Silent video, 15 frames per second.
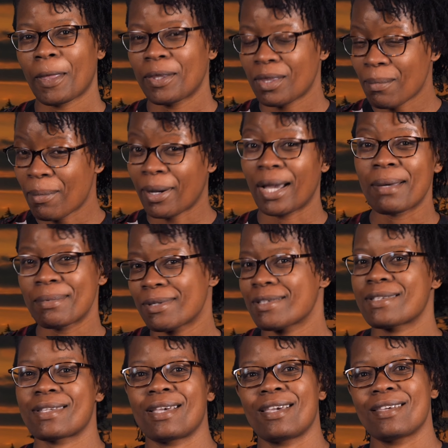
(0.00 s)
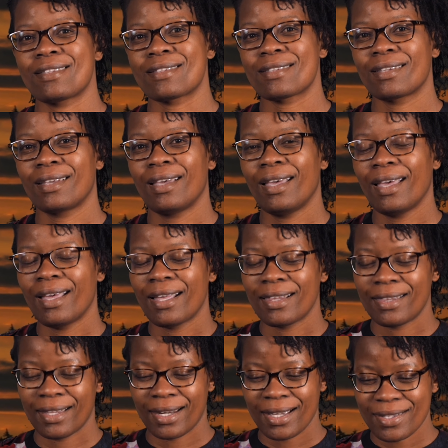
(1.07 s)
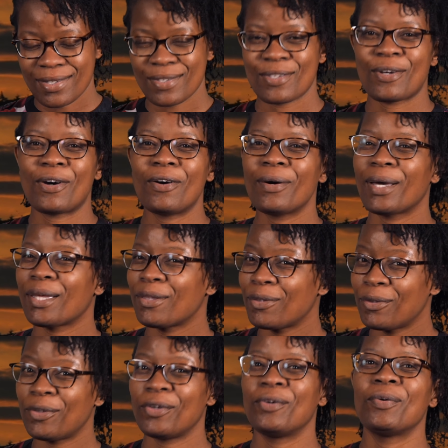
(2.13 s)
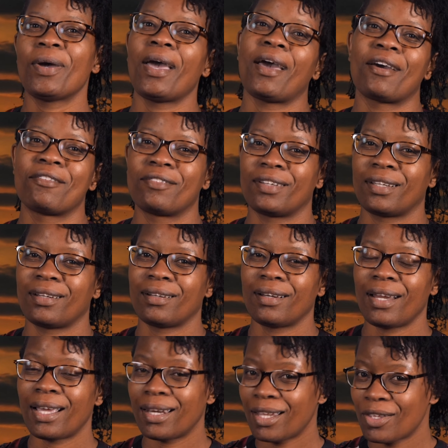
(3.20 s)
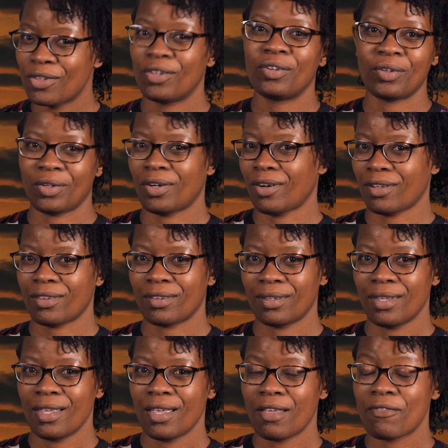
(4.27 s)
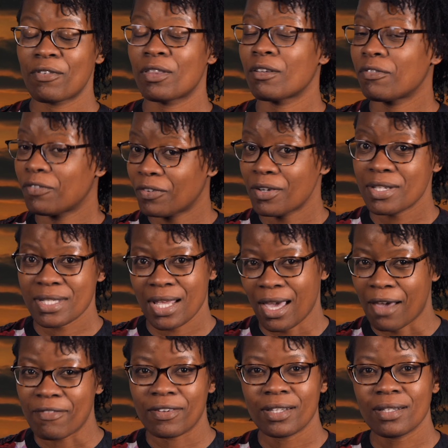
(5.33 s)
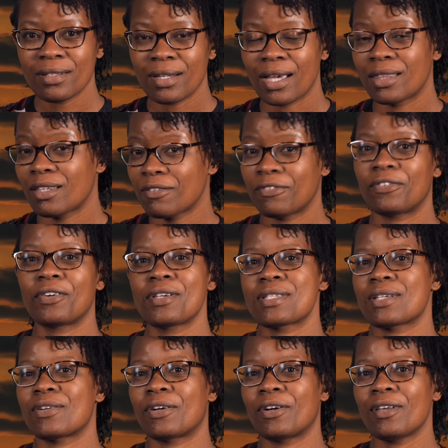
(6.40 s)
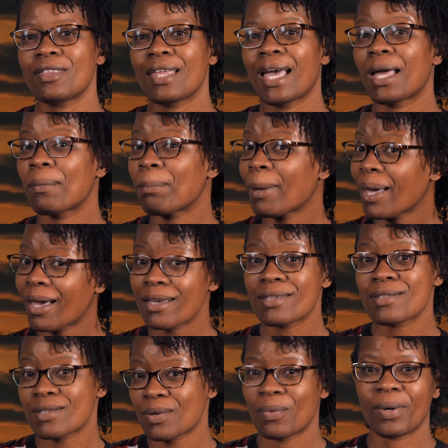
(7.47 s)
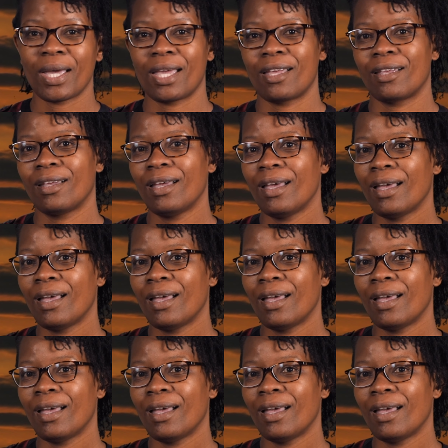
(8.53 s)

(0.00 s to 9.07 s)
The Bible says, Then I saw a new heaven and a new earth, for the first heaven and the first earth had passed away.